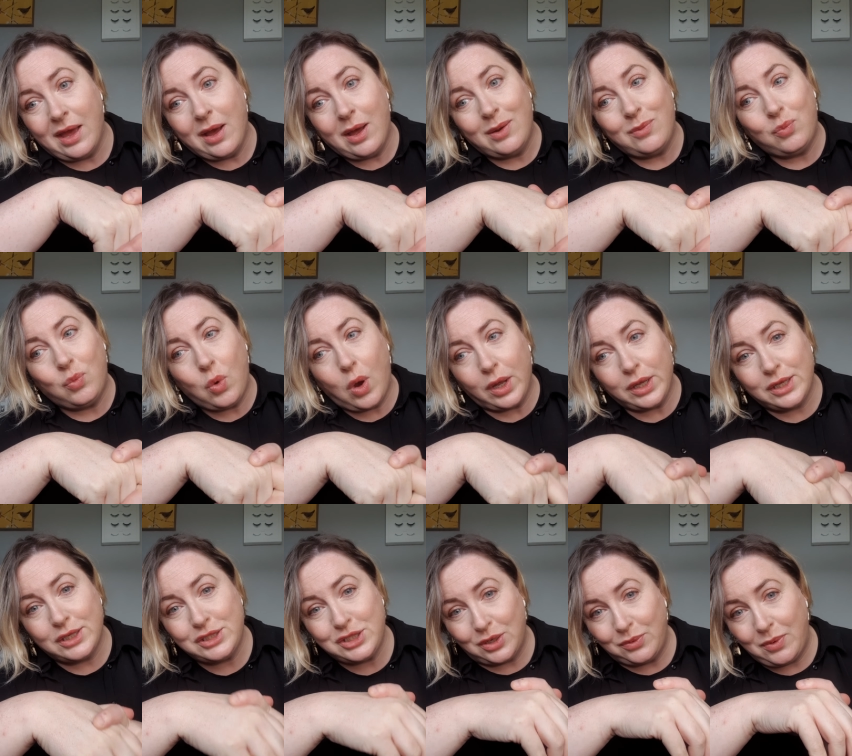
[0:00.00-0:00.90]
And what
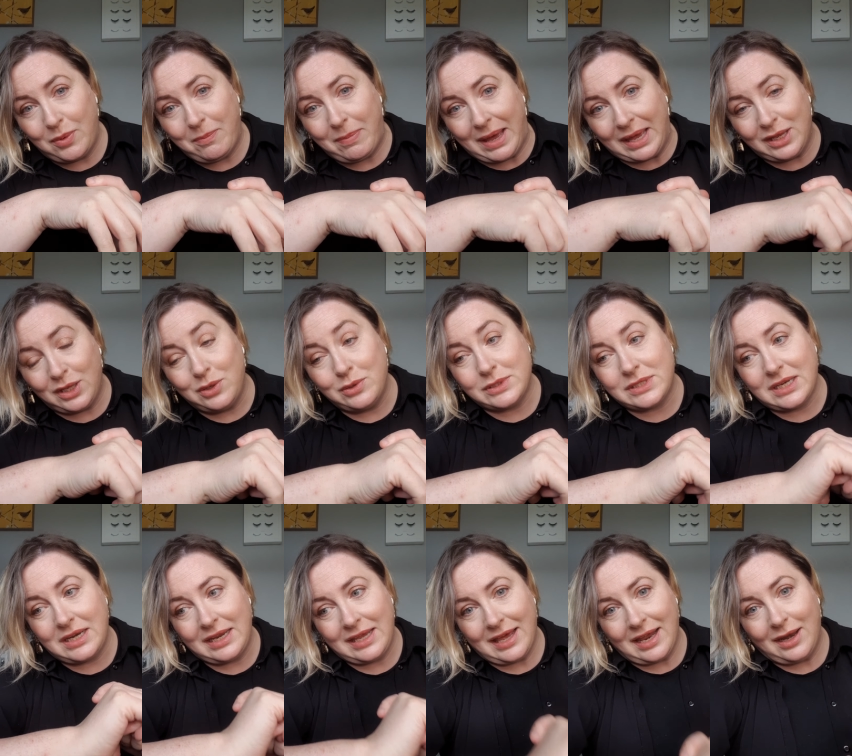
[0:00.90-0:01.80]
you're doing by using
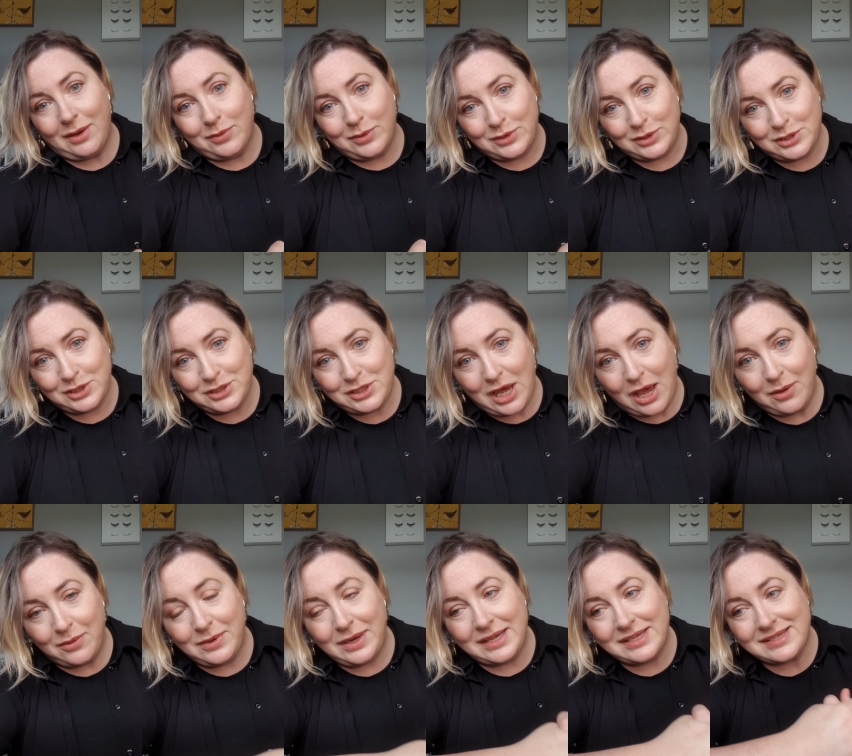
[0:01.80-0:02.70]
a yellow
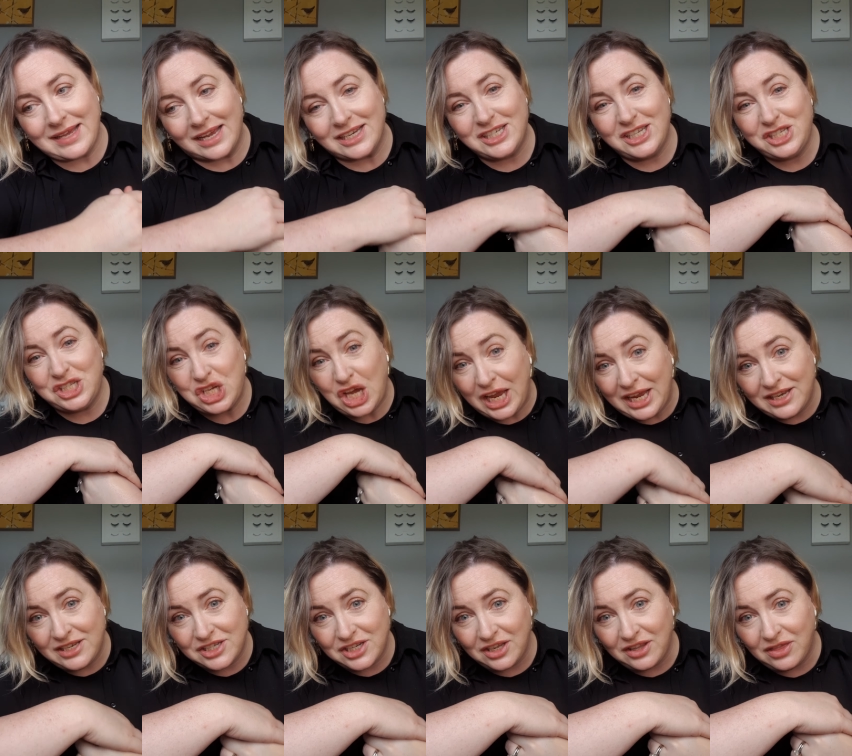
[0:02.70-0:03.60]
undertone is actually
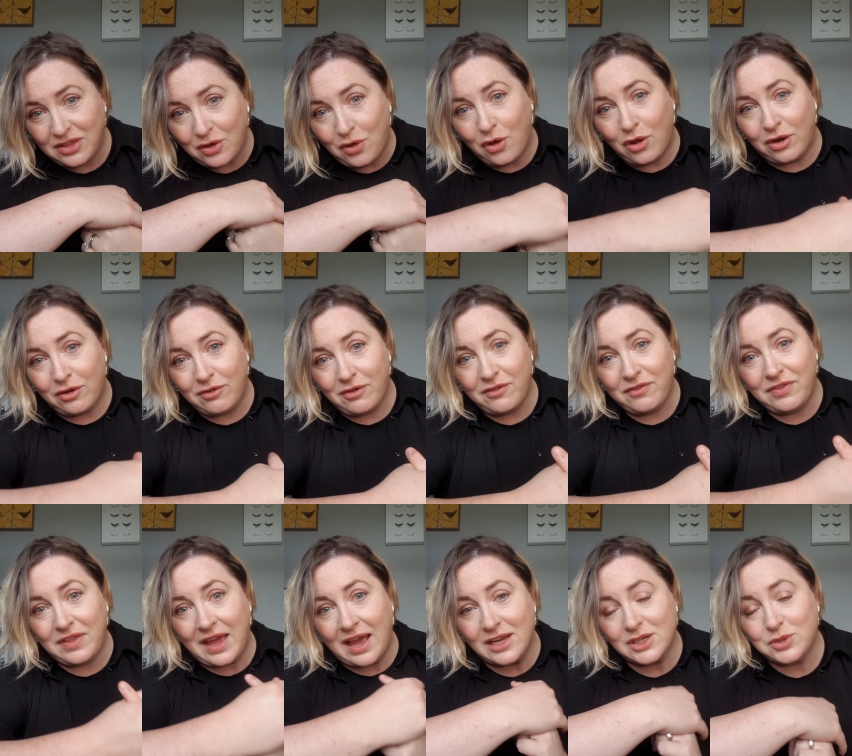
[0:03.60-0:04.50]
changing the colour of
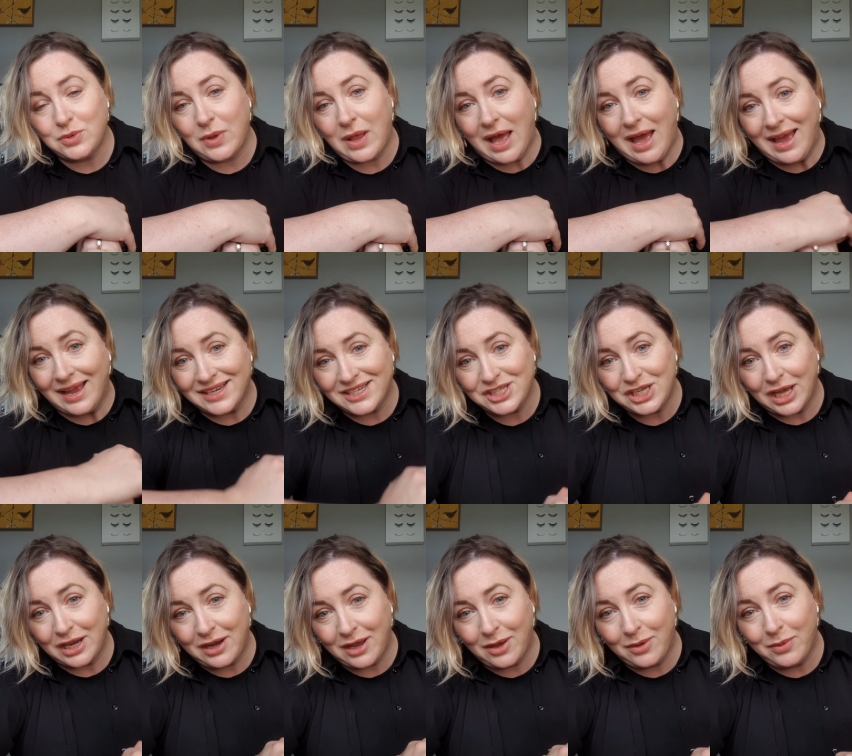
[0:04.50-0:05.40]
the actual
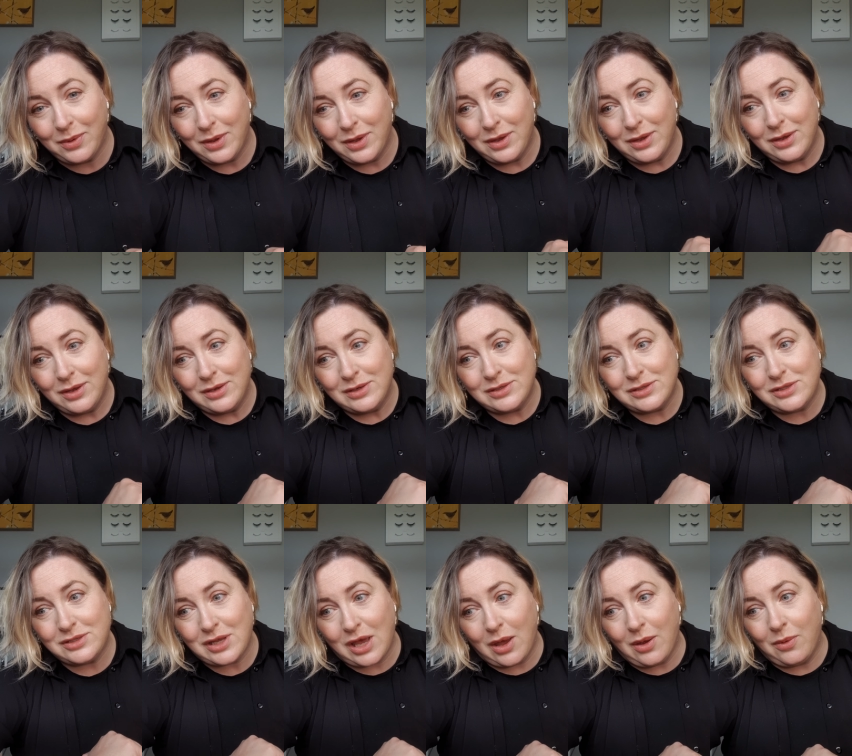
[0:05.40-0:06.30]
eyeshadow.
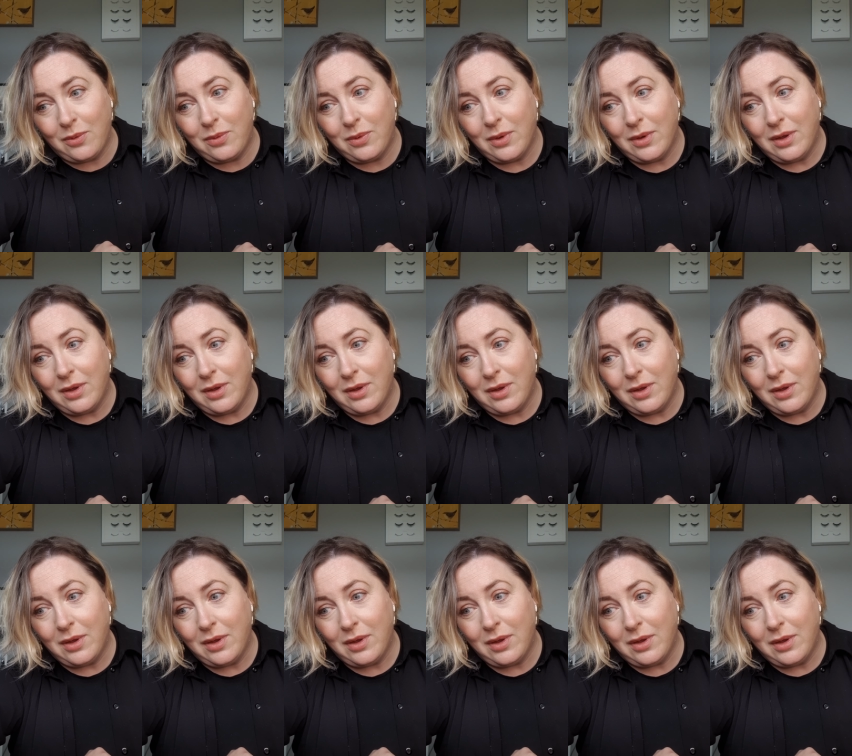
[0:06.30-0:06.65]
So